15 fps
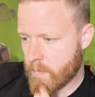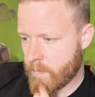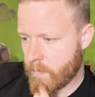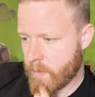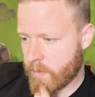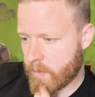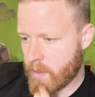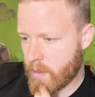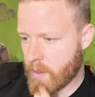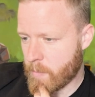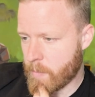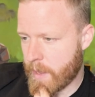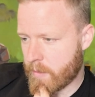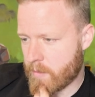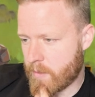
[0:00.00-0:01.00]
This can come
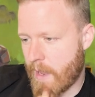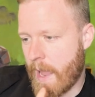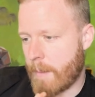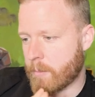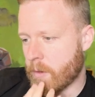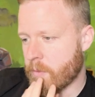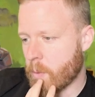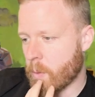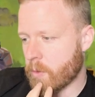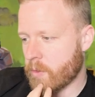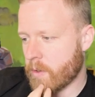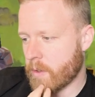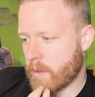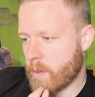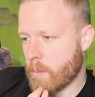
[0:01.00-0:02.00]
back tapped,
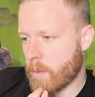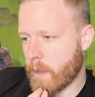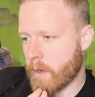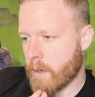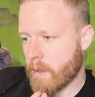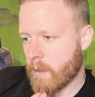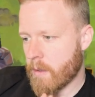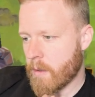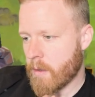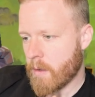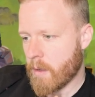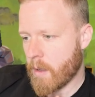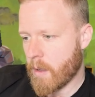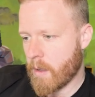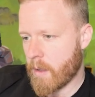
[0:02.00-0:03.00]
unfortunately, but
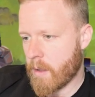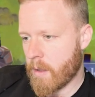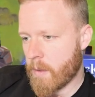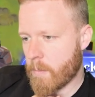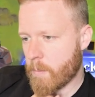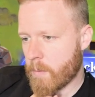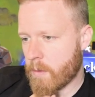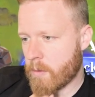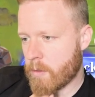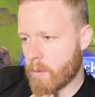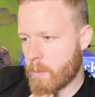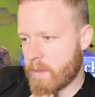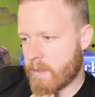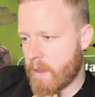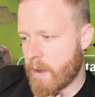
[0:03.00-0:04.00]
so
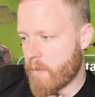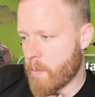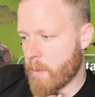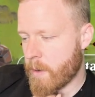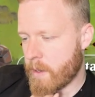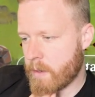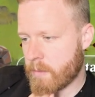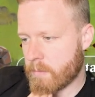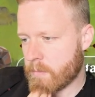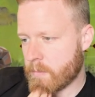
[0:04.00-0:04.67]
we send everybody